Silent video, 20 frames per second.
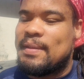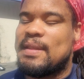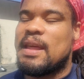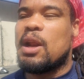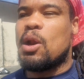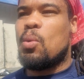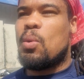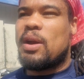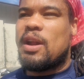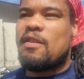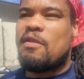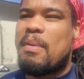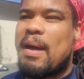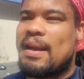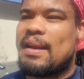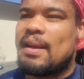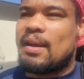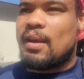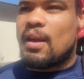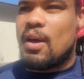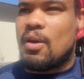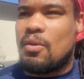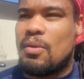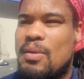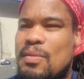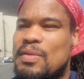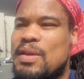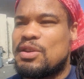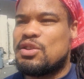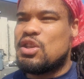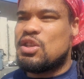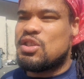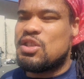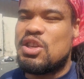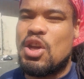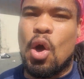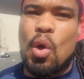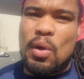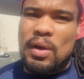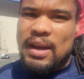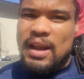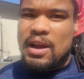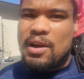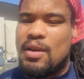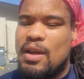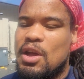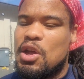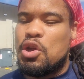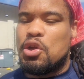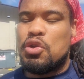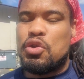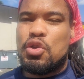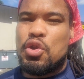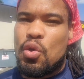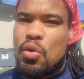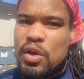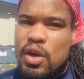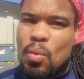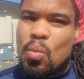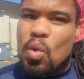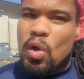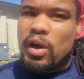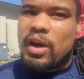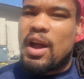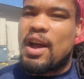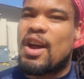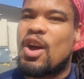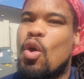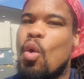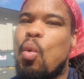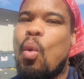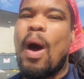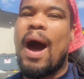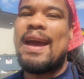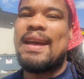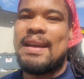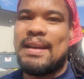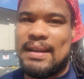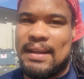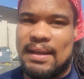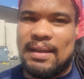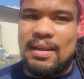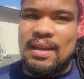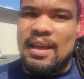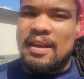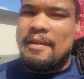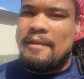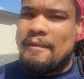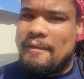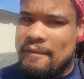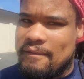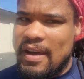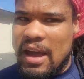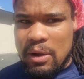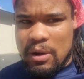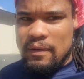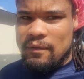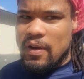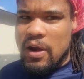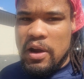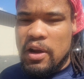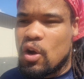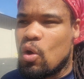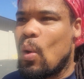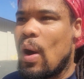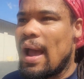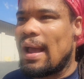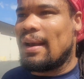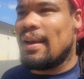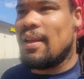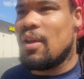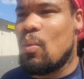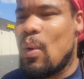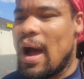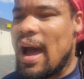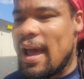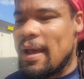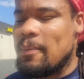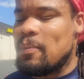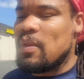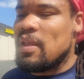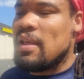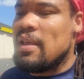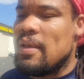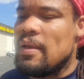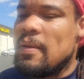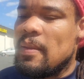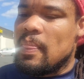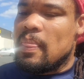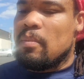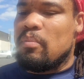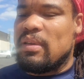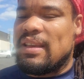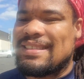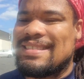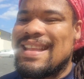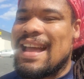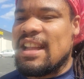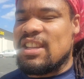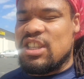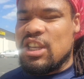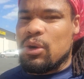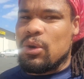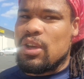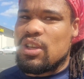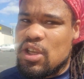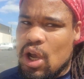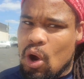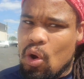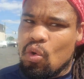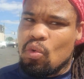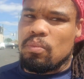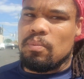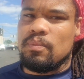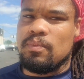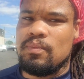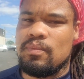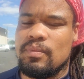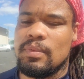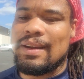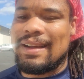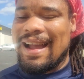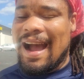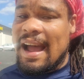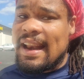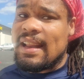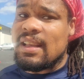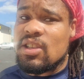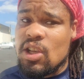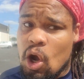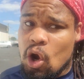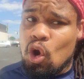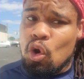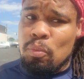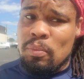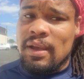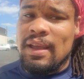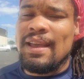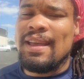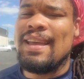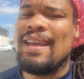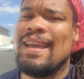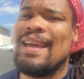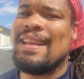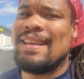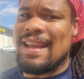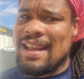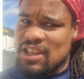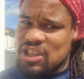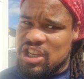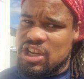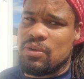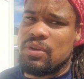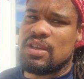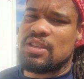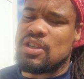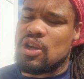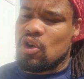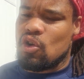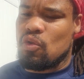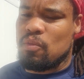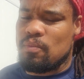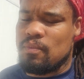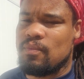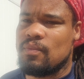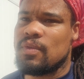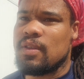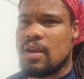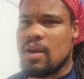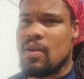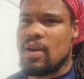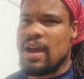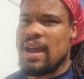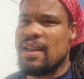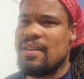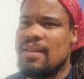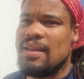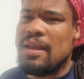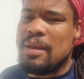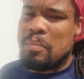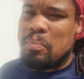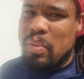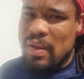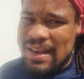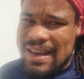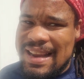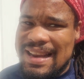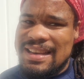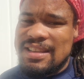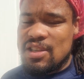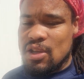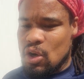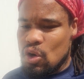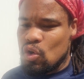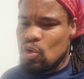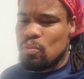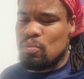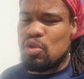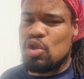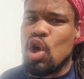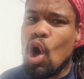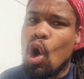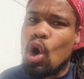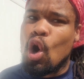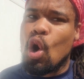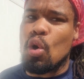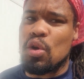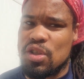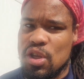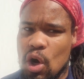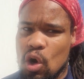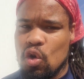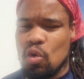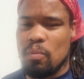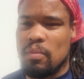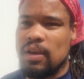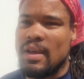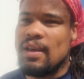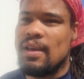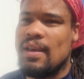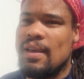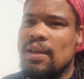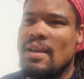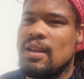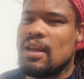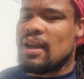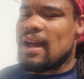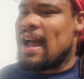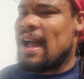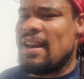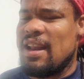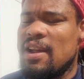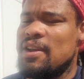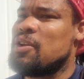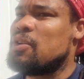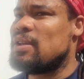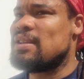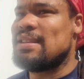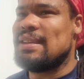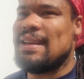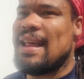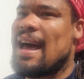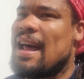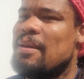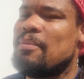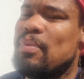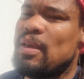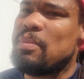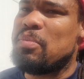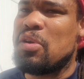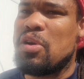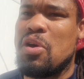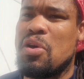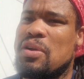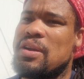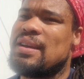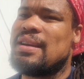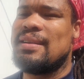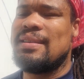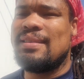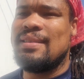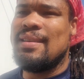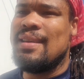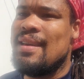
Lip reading: They don't want everybody to know. They're just going there, doing the work quietly, very, very quietly. Why? Because Nigeria's home. Ghana's home and Nigeria's home, all right? Benin is home, Togo is home. Look, I know there's a lot of people going to